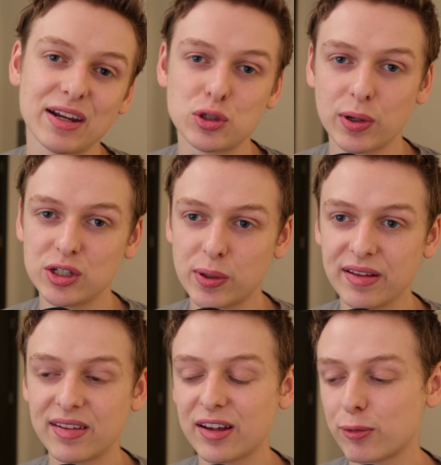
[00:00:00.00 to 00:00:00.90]
in
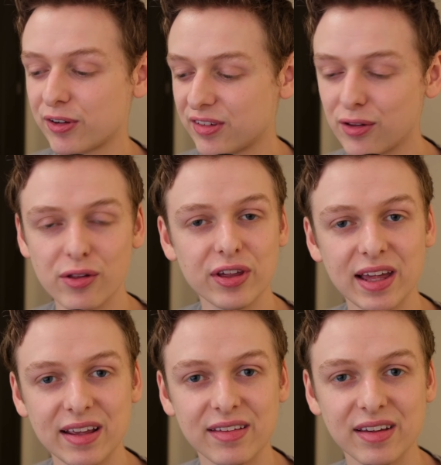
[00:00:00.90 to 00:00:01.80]
2026 we're still only
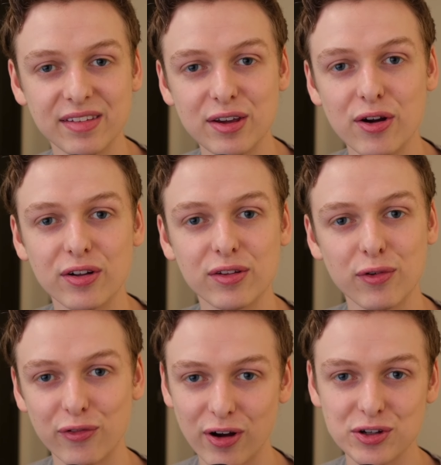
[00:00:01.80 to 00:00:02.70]
getting 60 hertz
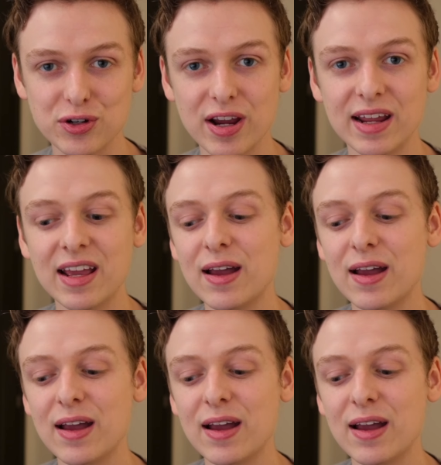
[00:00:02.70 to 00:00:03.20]
refresh rate.